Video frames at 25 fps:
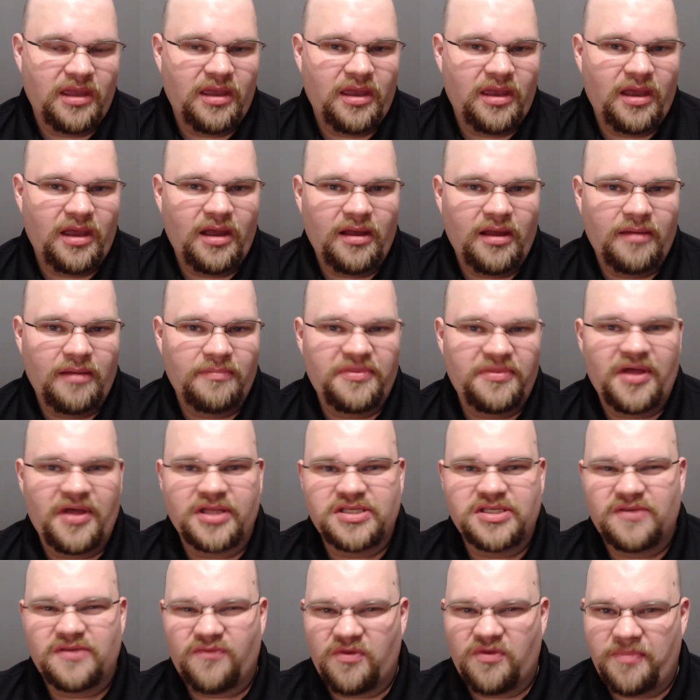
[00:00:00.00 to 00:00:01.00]

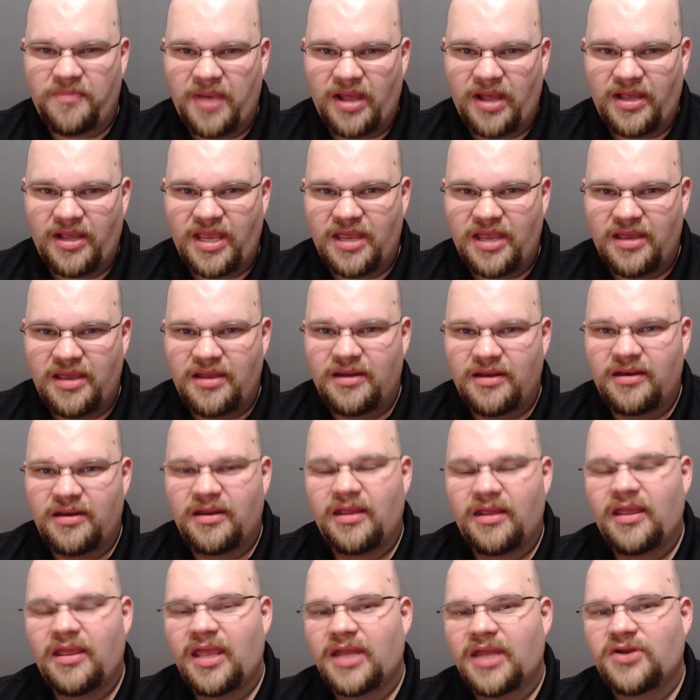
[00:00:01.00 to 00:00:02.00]
thoughts of
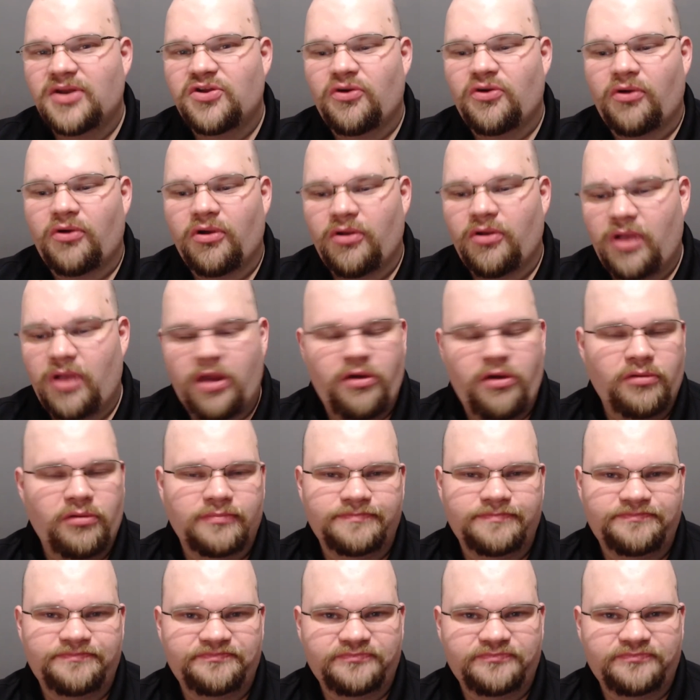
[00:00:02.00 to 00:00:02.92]
rebellion into her ear,